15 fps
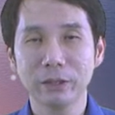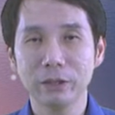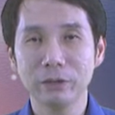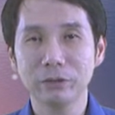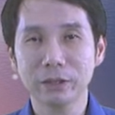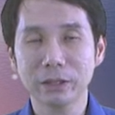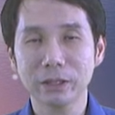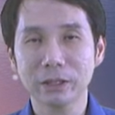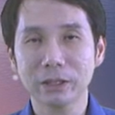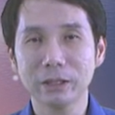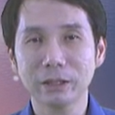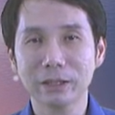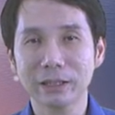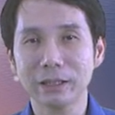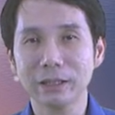using
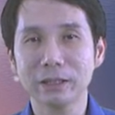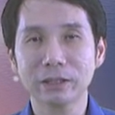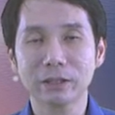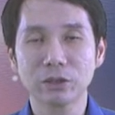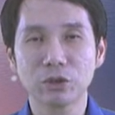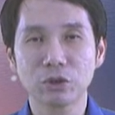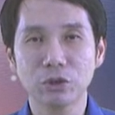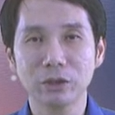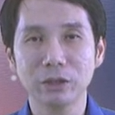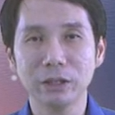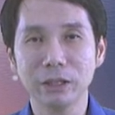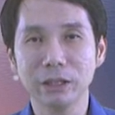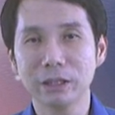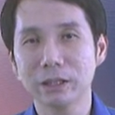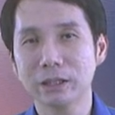the techniques shown
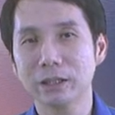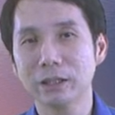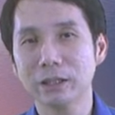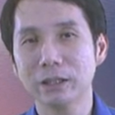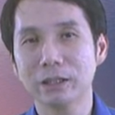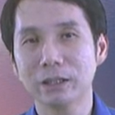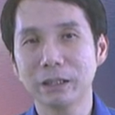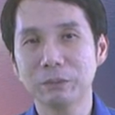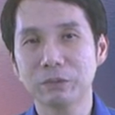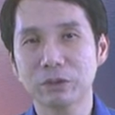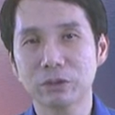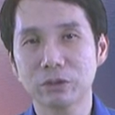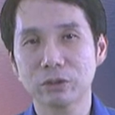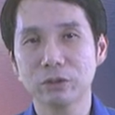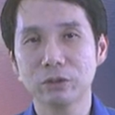in the Lab
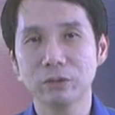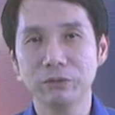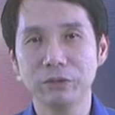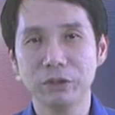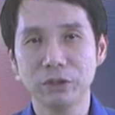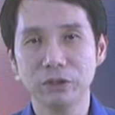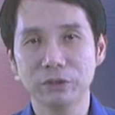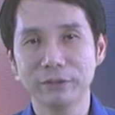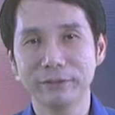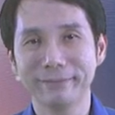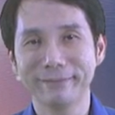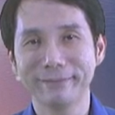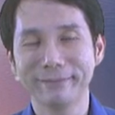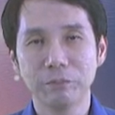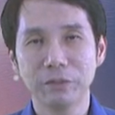0 video.
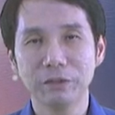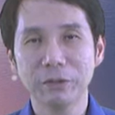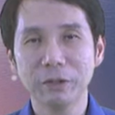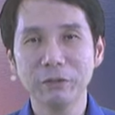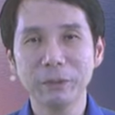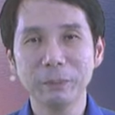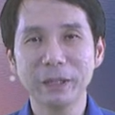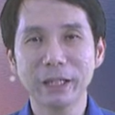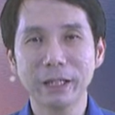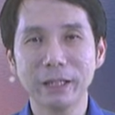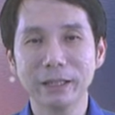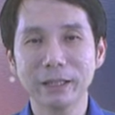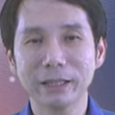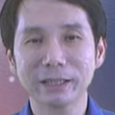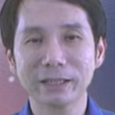Before we
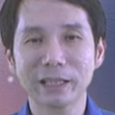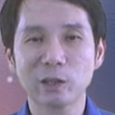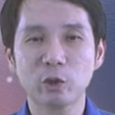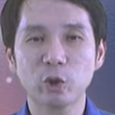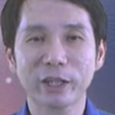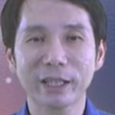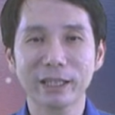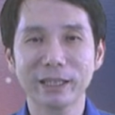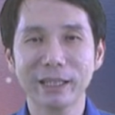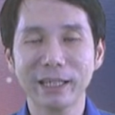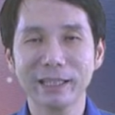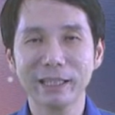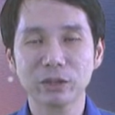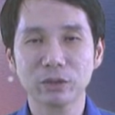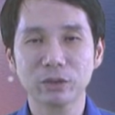begin, let's take a look at the
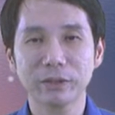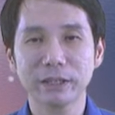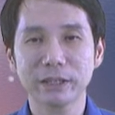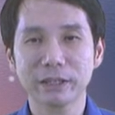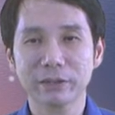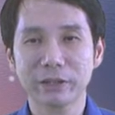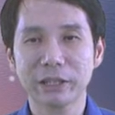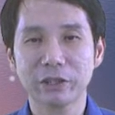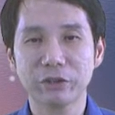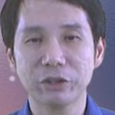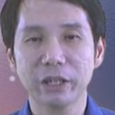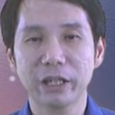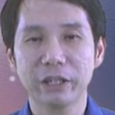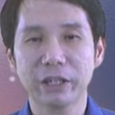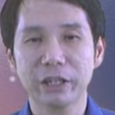NxOS directory
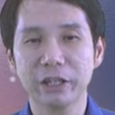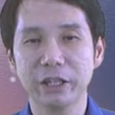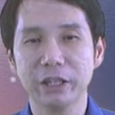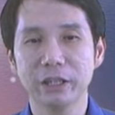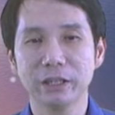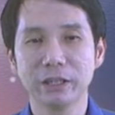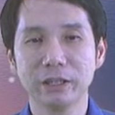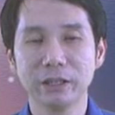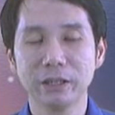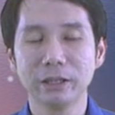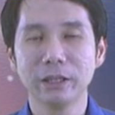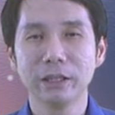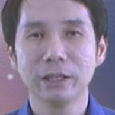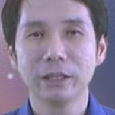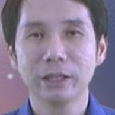hierarchy.
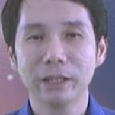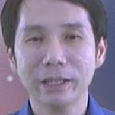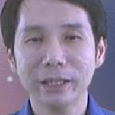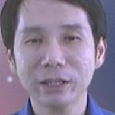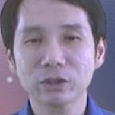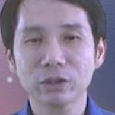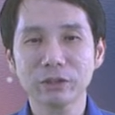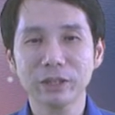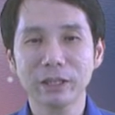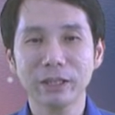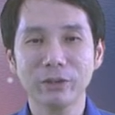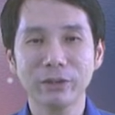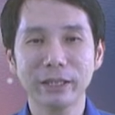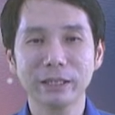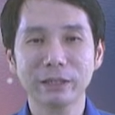The
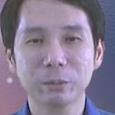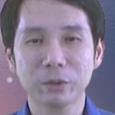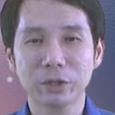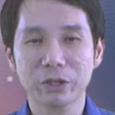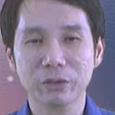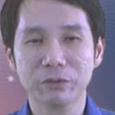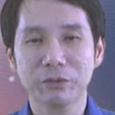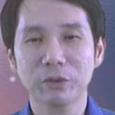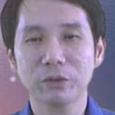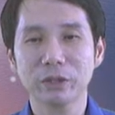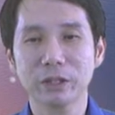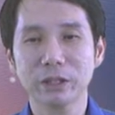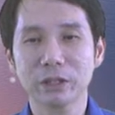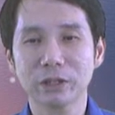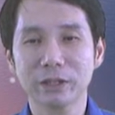NxOS project
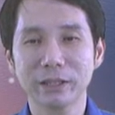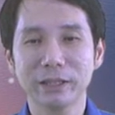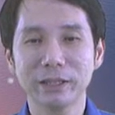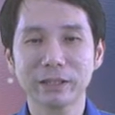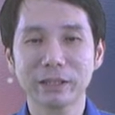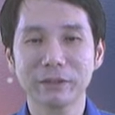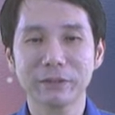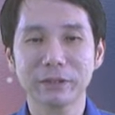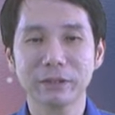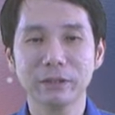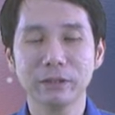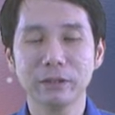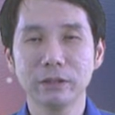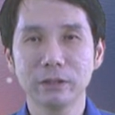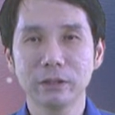folder contains
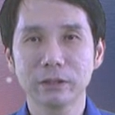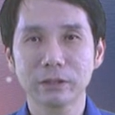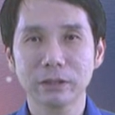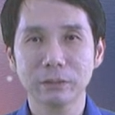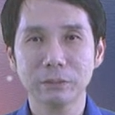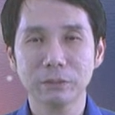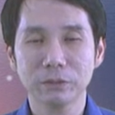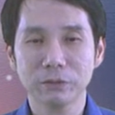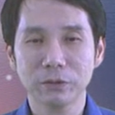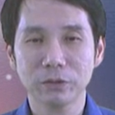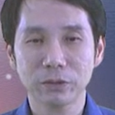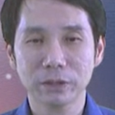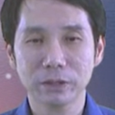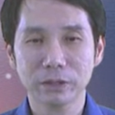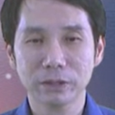several
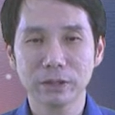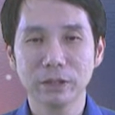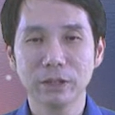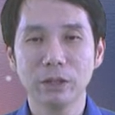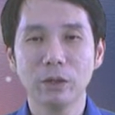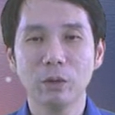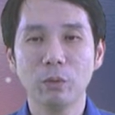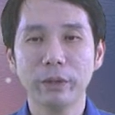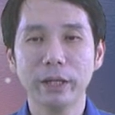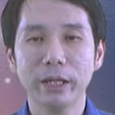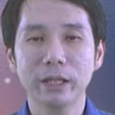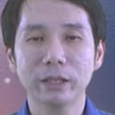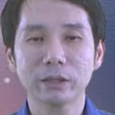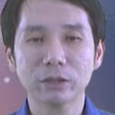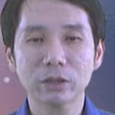subfolders
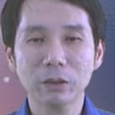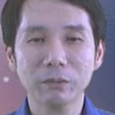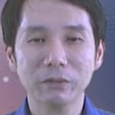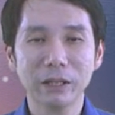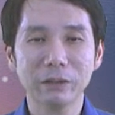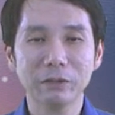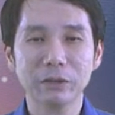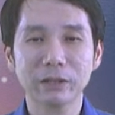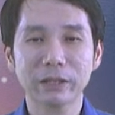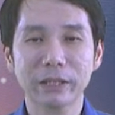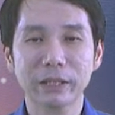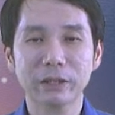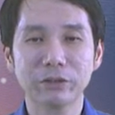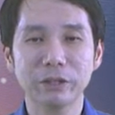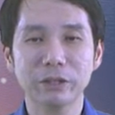where the top level
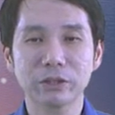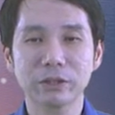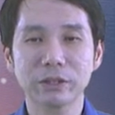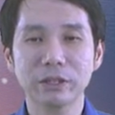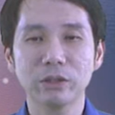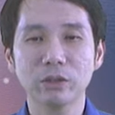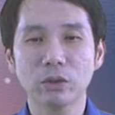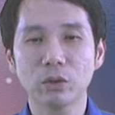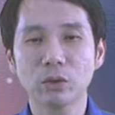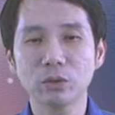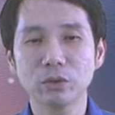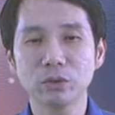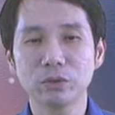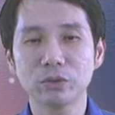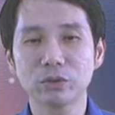directories contain
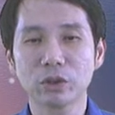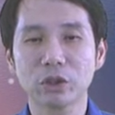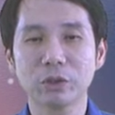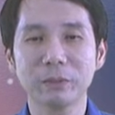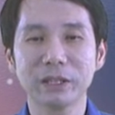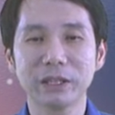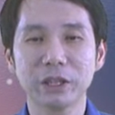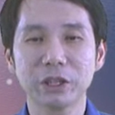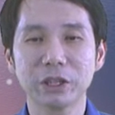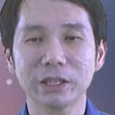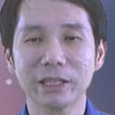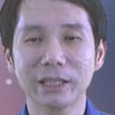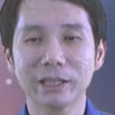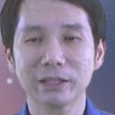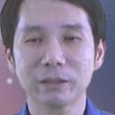old tools, documentation
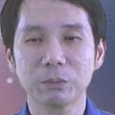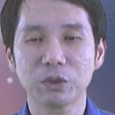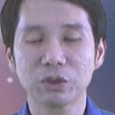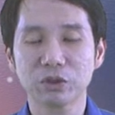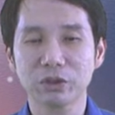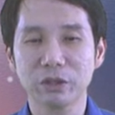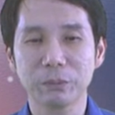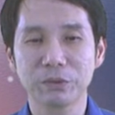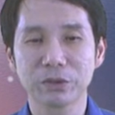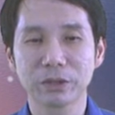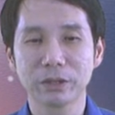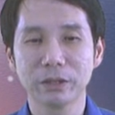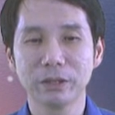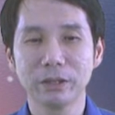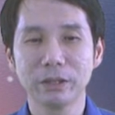and support scripts.
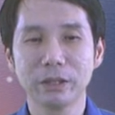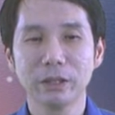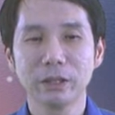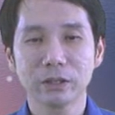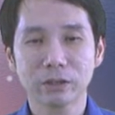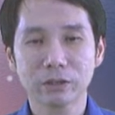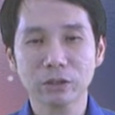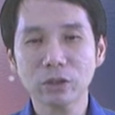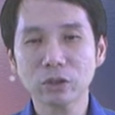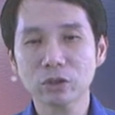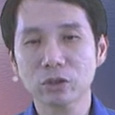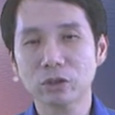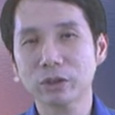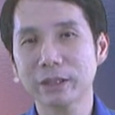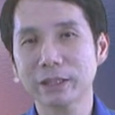The source
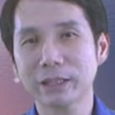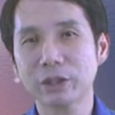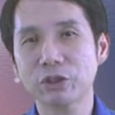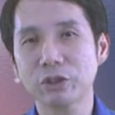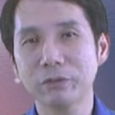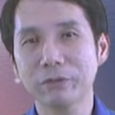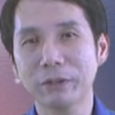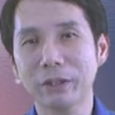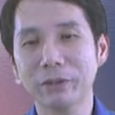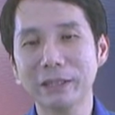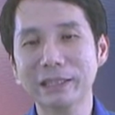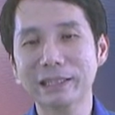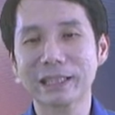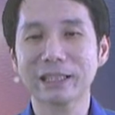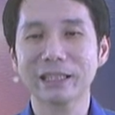code is actually found
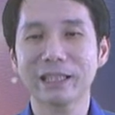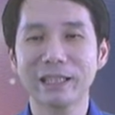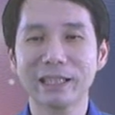inside the